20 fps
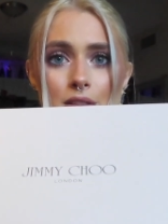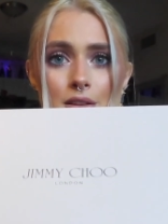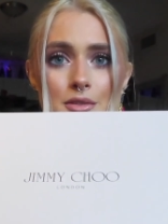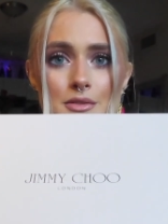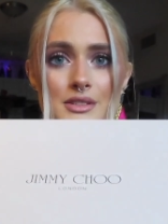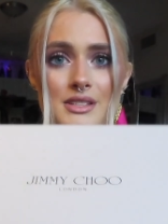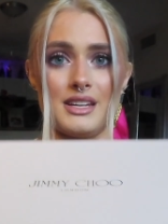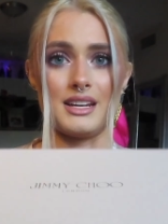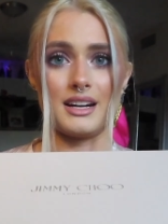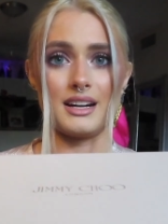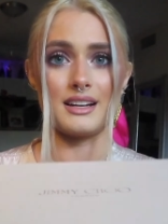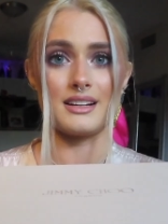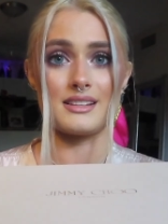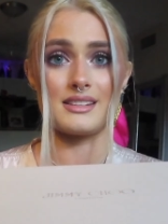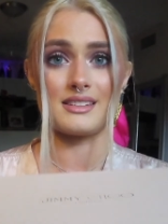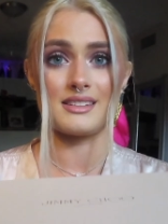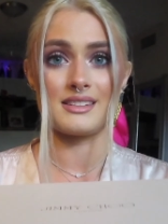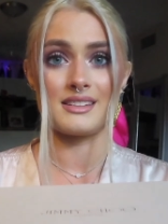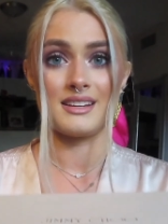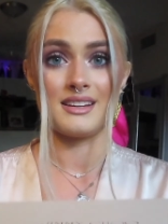those
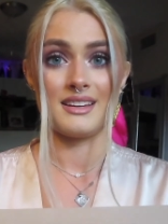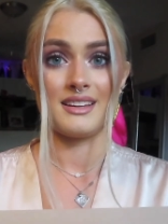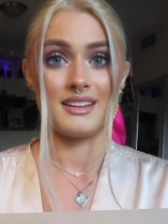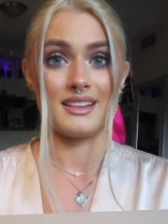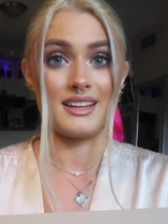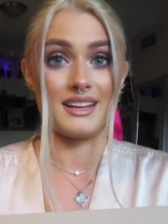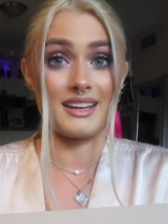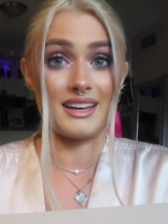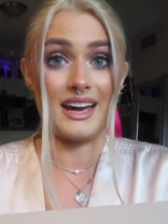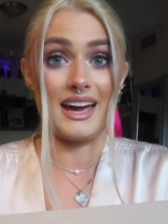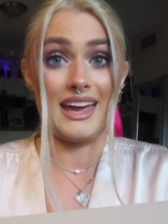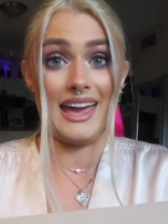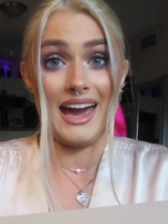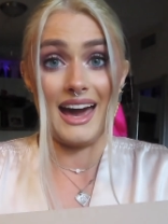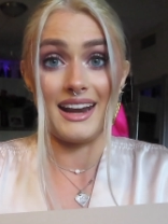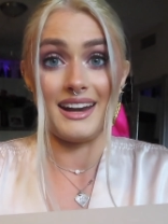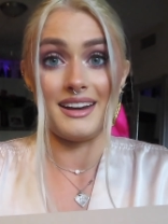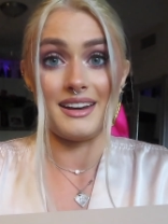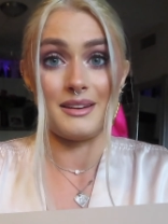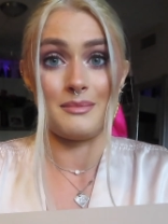years, like I
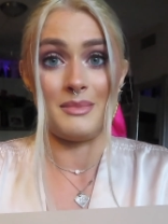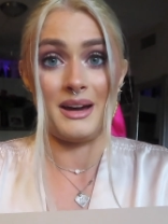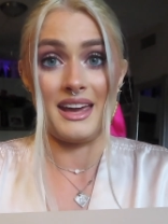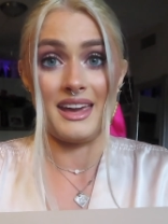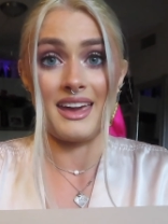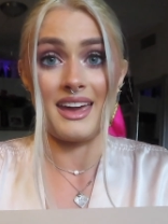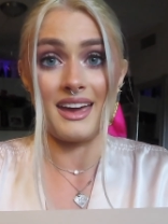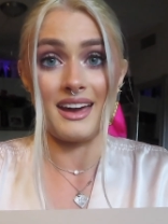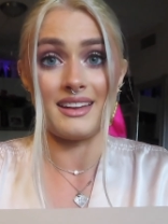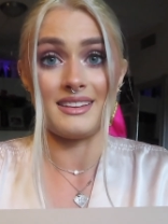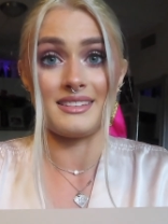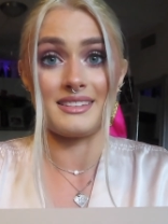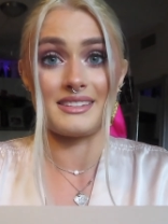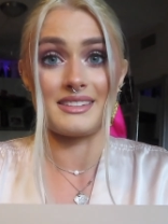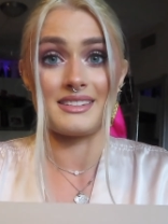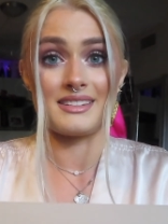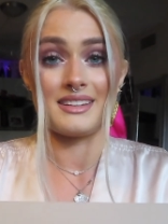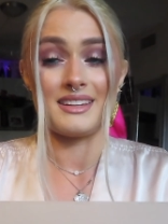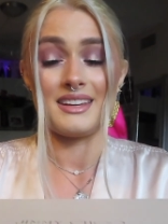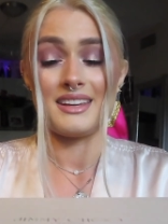had it in my
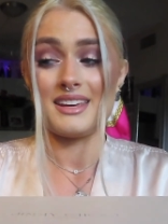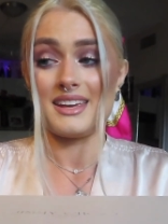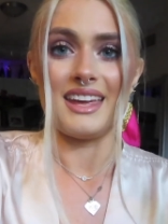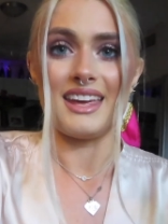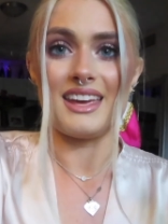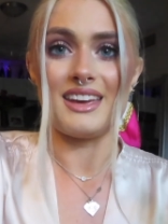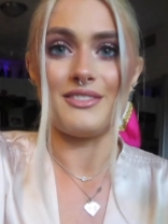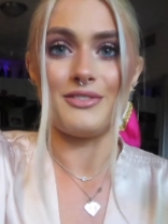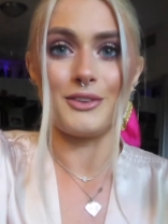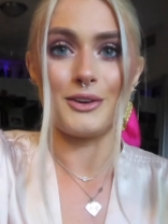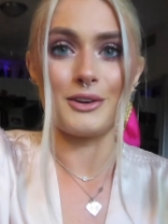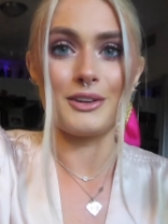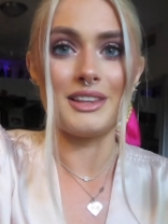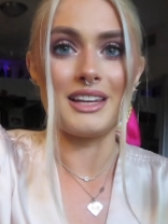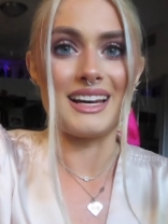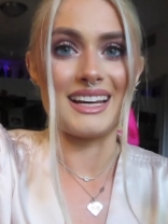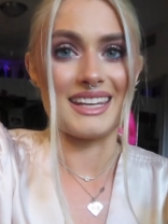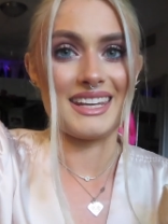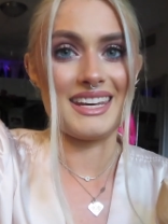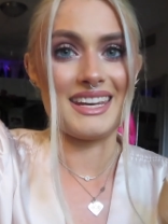hands. If you're
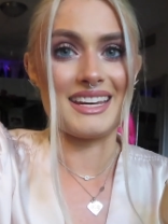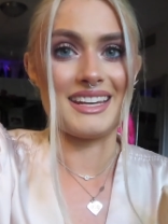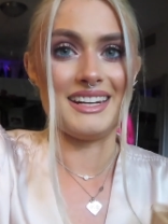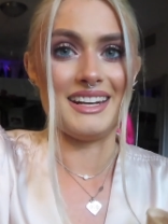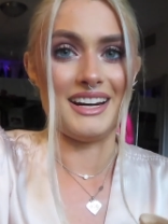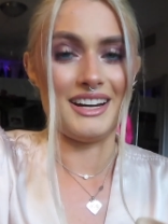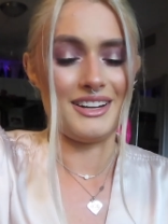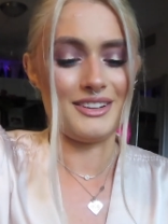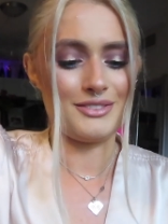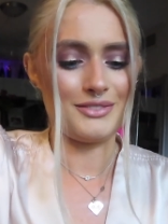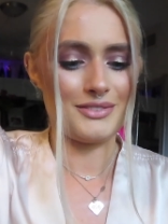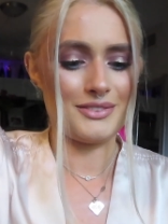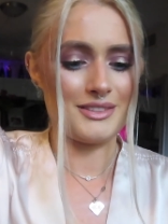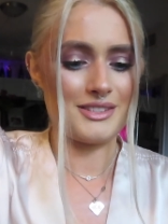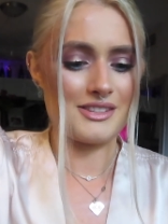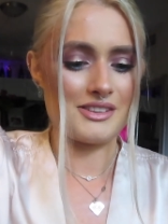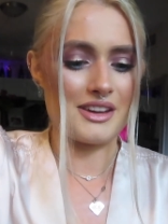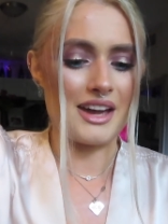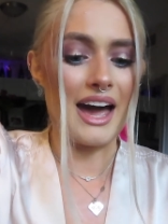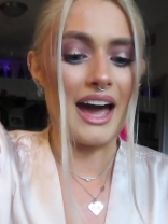lucky
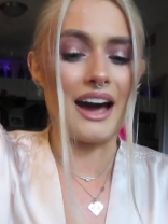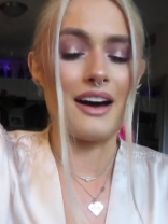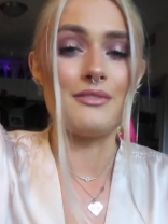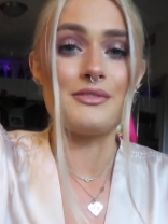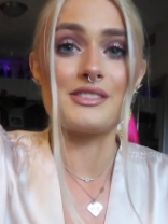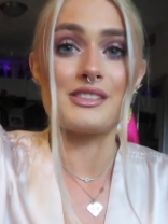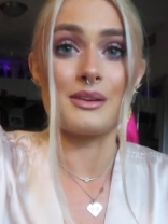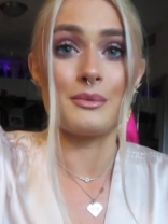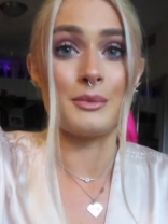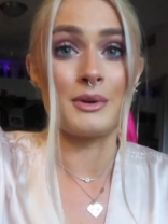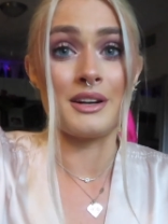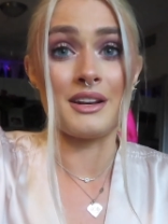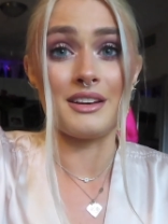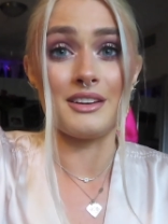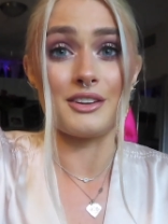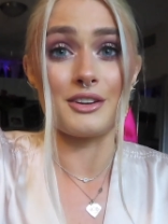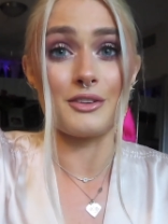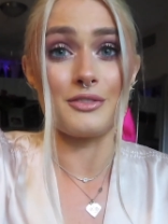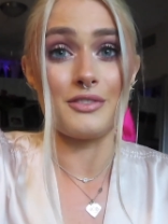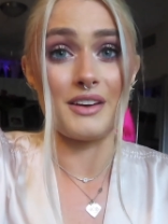enough to have someone
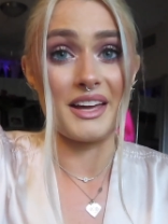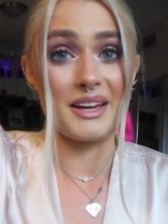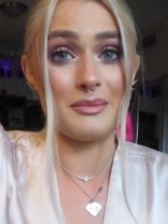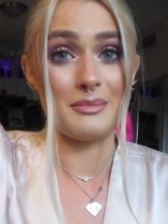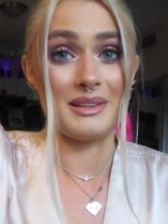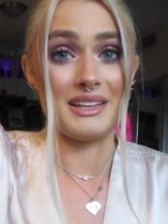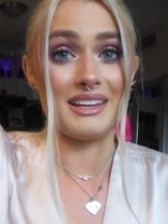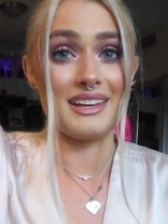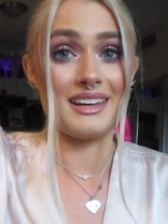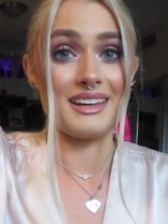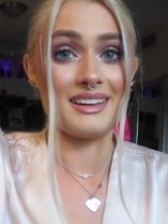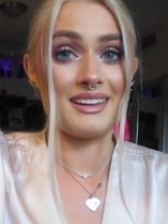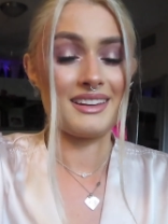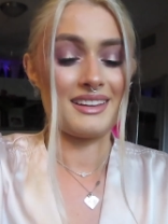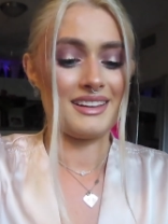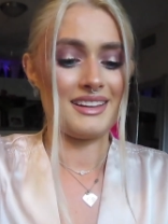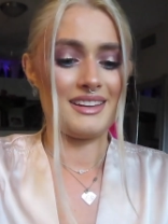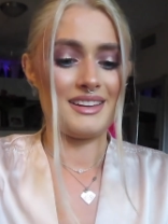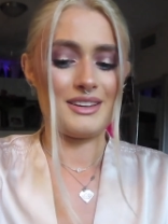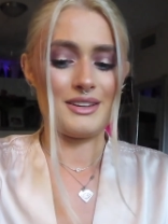in your family
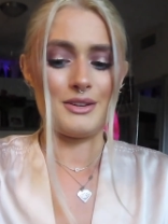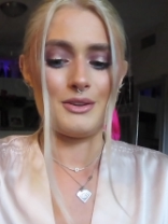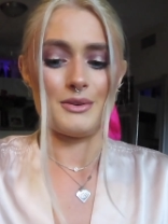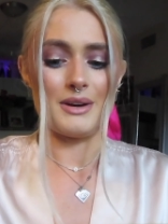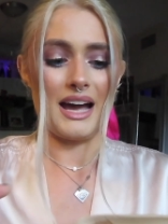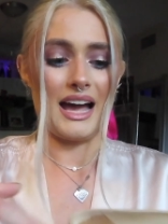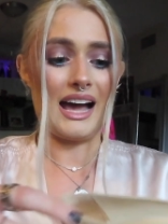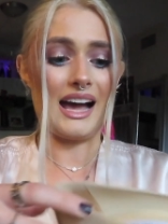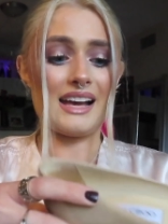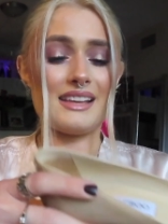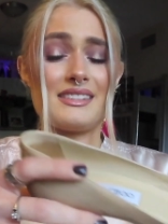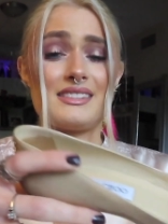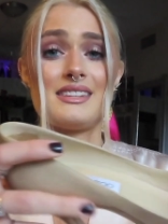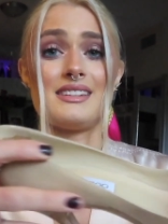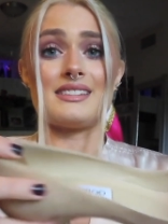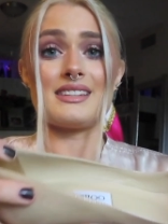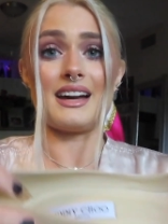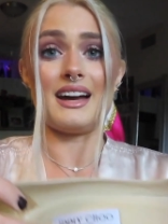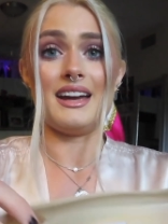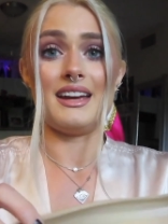who has
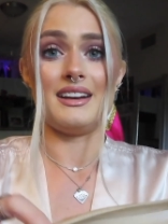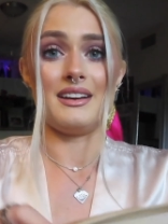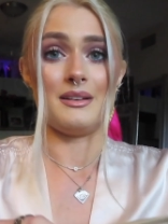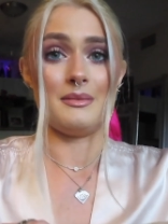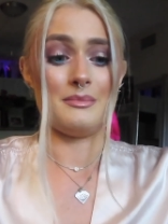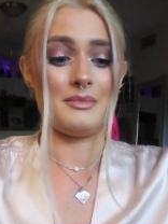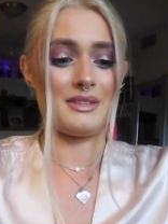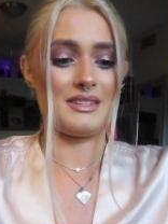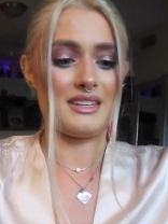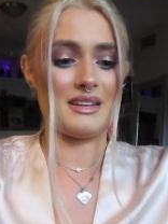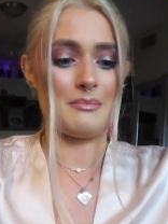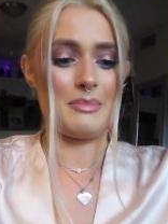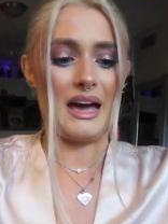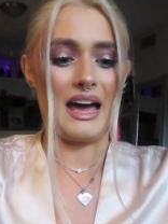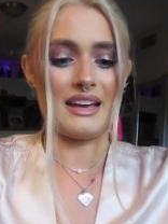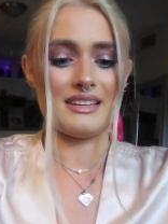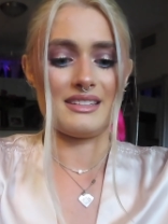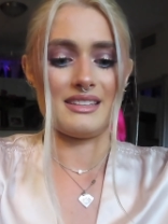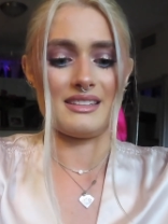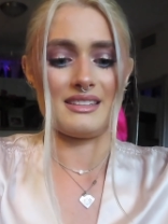these items and
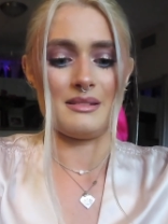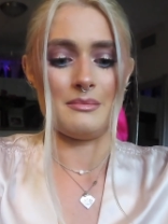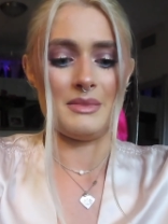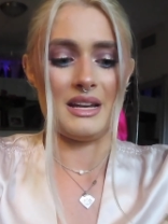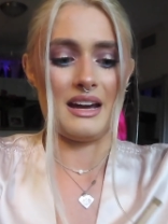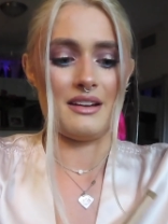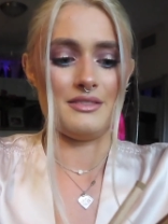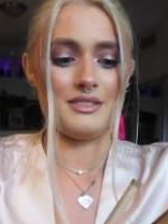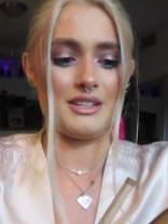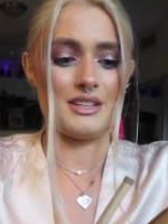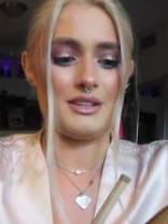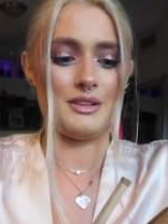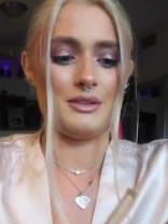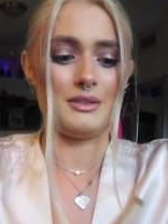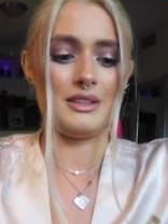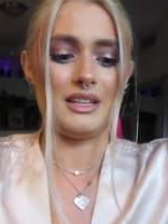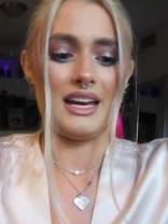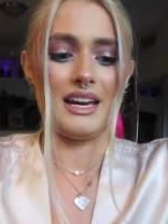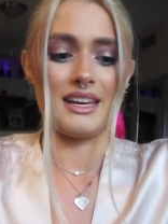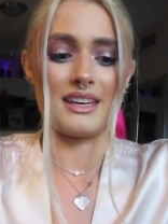passes them down to
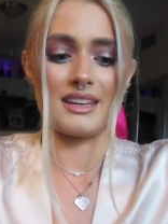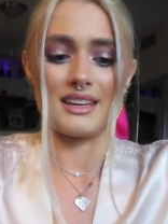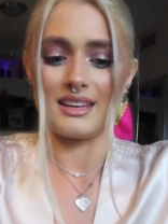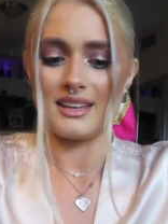you, like,